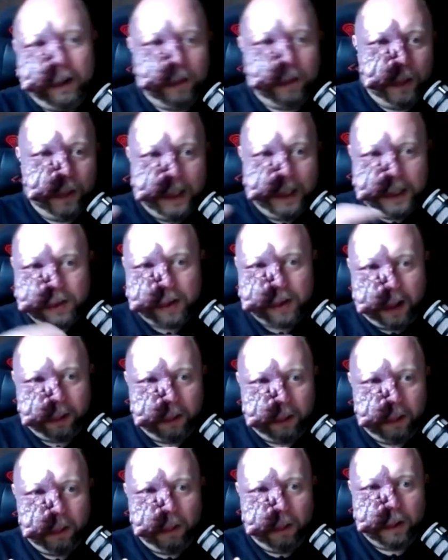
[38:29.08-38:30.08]
to each
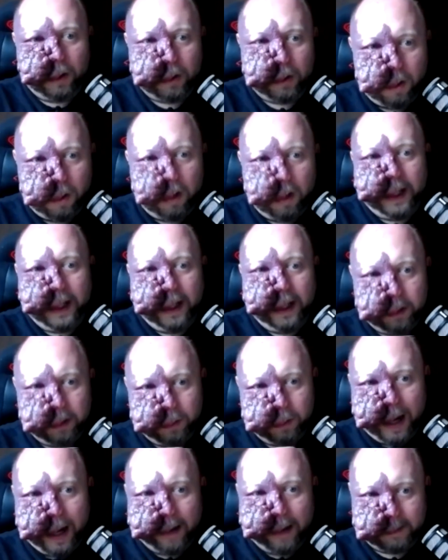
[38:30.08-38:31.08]
other or talking
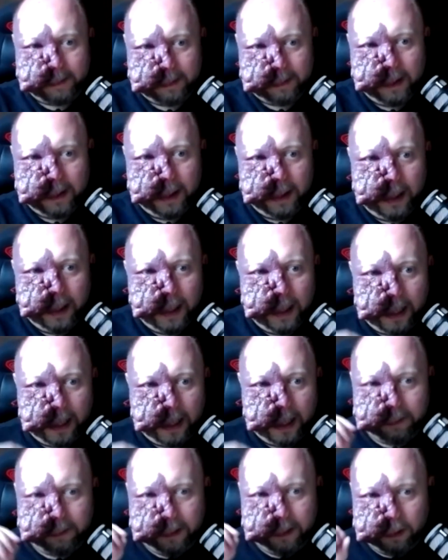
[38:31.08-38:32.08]
to us.
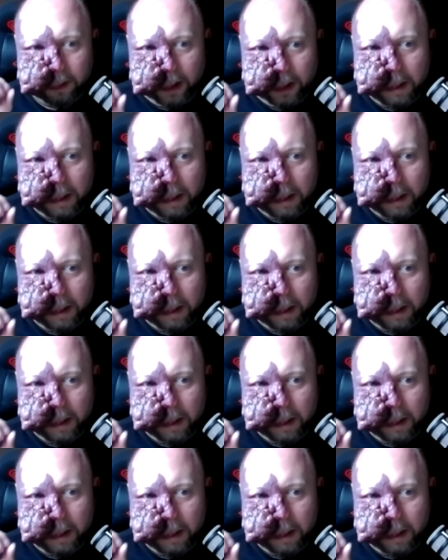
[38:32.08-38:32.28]
And I think the